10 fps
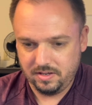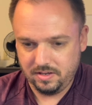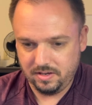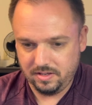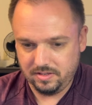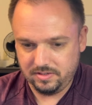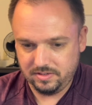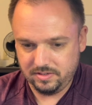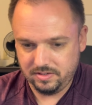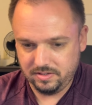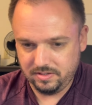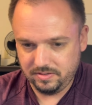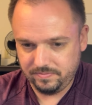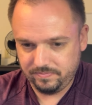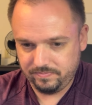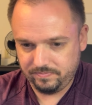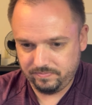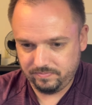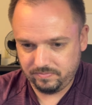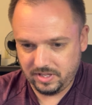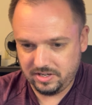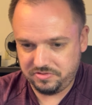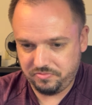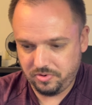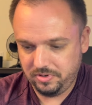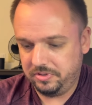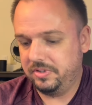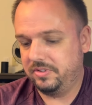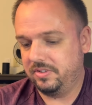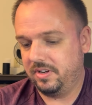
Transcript: Yeah, this is a Edged Foil is